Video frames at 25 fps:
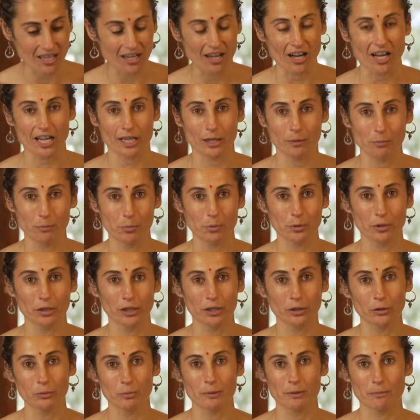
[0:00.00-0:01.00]
I can put a
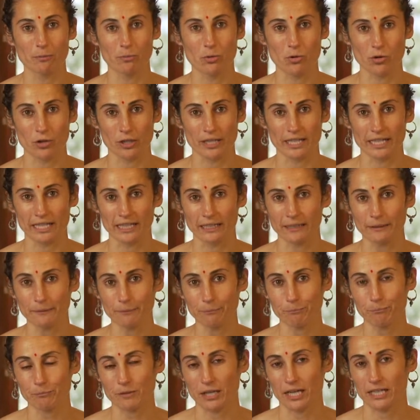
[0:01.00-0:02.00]
little bit more in
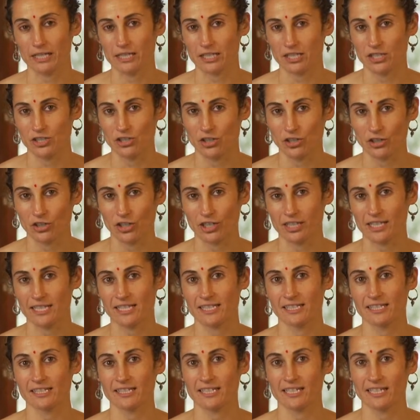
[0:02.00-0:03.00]
and it's not going to
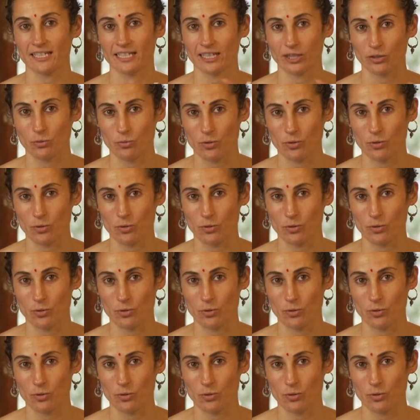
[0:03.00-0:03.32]
sit in the